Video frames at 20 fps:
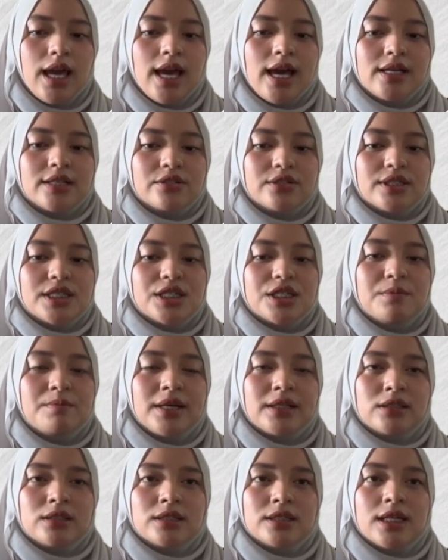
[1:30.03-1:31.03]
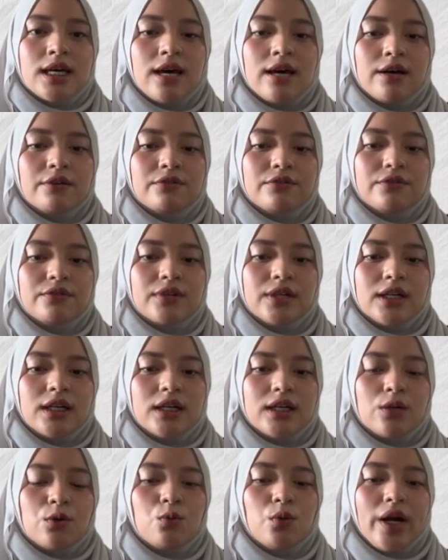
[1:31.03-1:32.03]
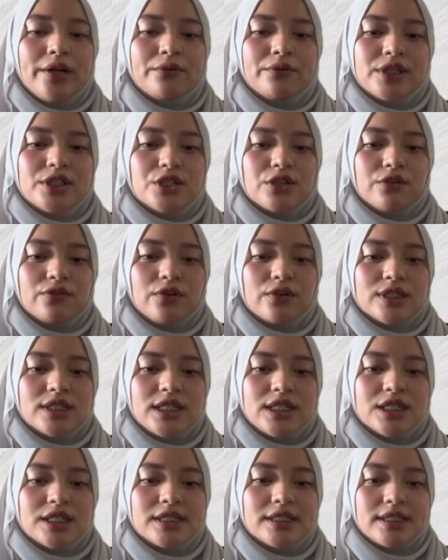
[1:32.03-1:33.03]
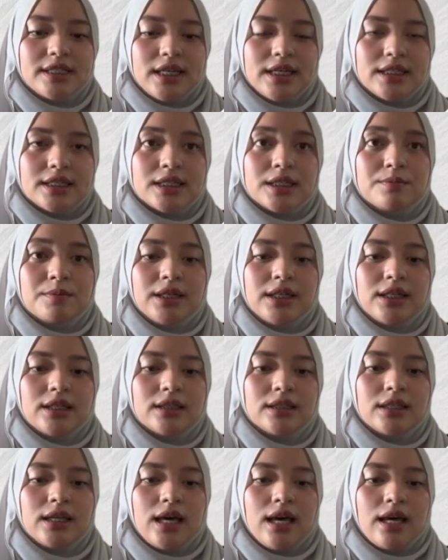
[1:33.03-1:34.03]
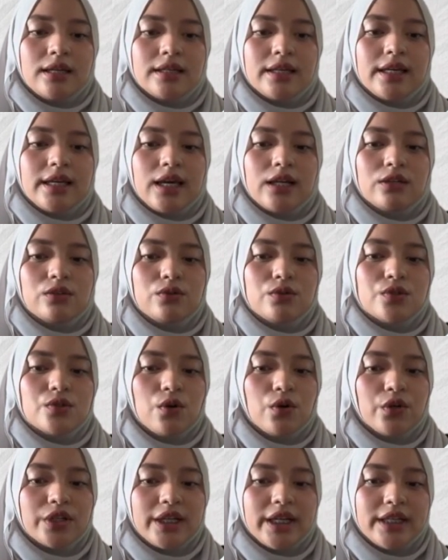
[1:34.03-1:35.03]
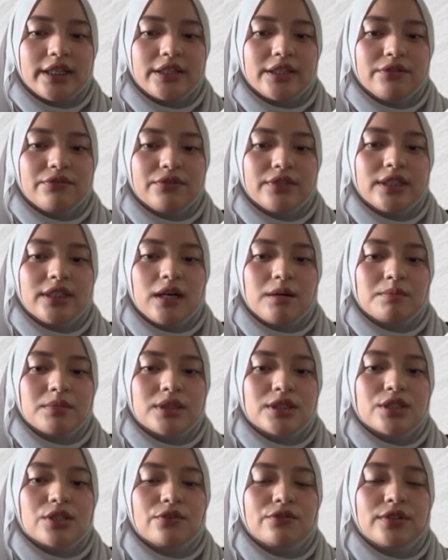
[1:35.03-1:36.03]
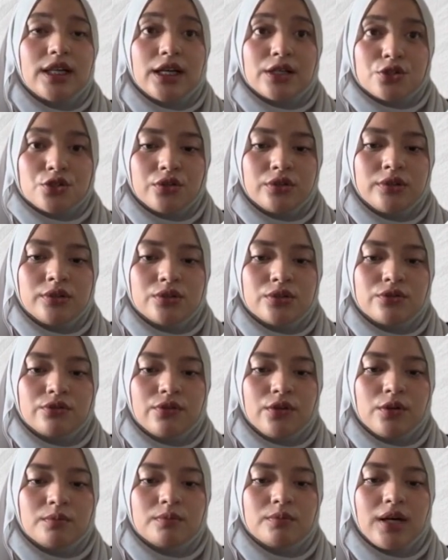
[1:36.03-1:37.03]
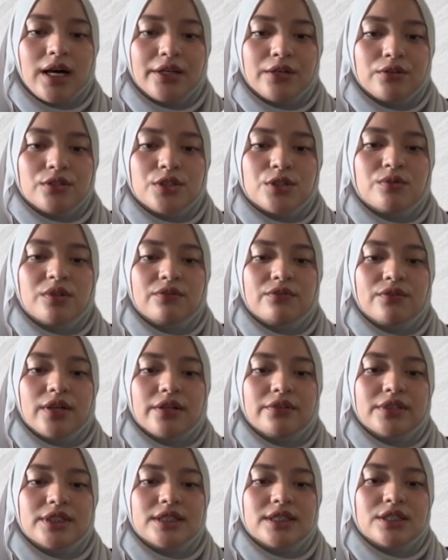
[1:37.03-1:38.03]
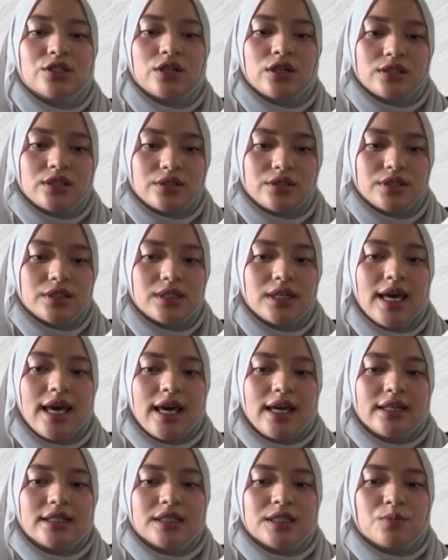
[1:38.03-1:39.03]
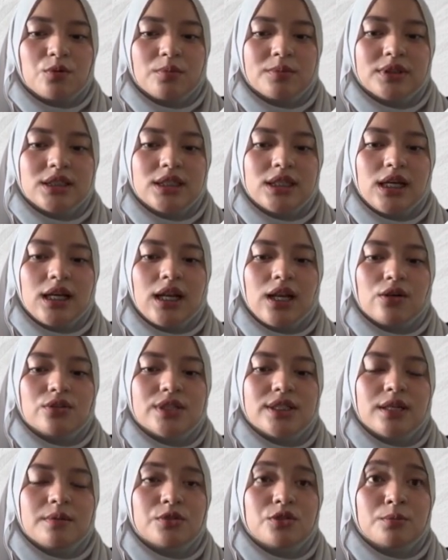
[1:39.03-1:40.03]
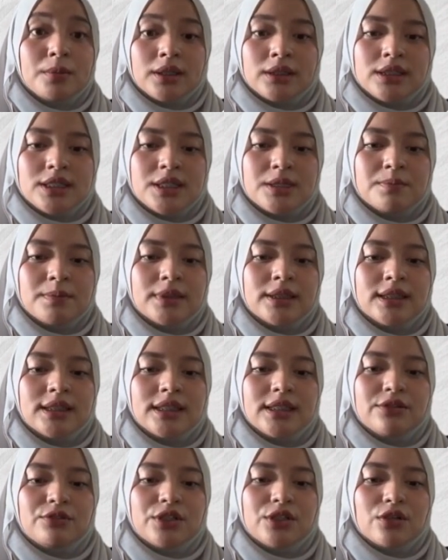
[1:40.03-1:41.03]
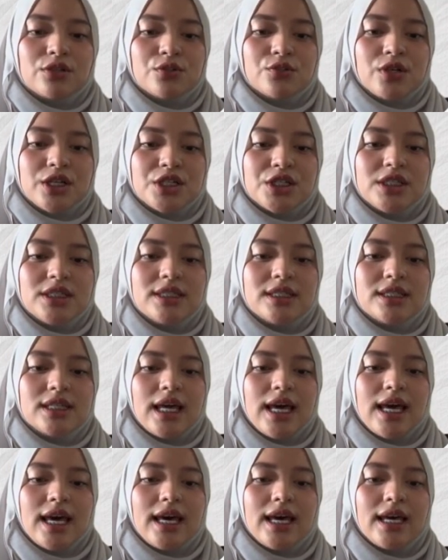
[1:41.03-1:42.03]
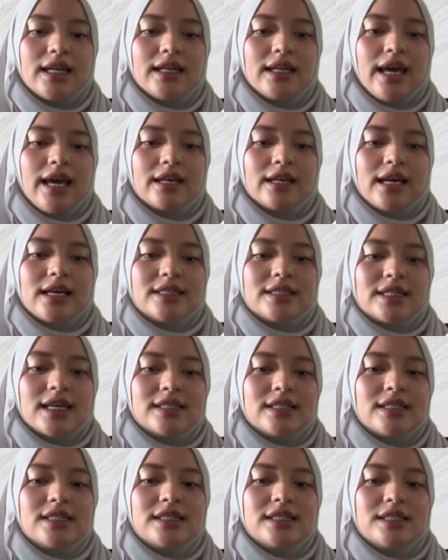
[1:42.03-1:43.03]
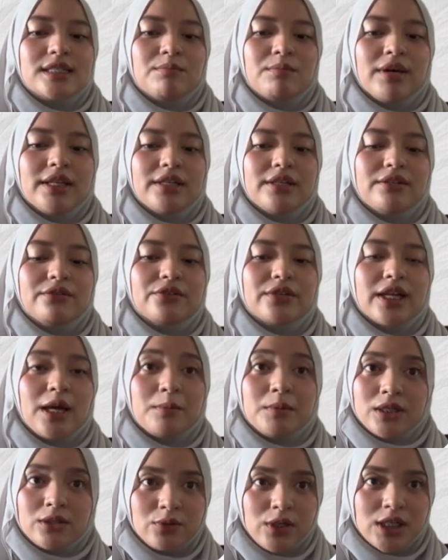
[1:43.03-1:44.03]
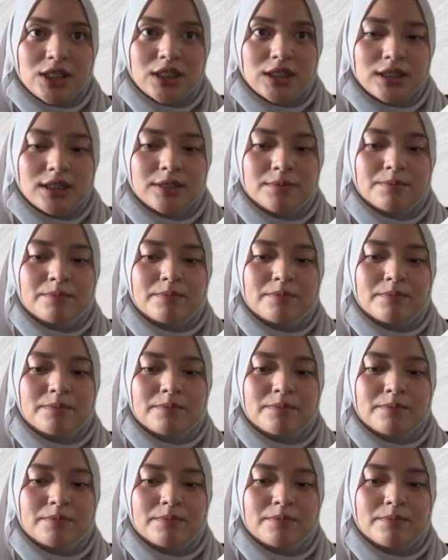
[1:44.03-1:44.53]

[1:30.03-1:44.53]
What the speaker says: Transition metals have a wide range of oxidation states, meaning they can lose or gain different numbers of electrons to form ions with various charges. This property allows them to participate in redox reactions and act as catalysts in many chemical reactions.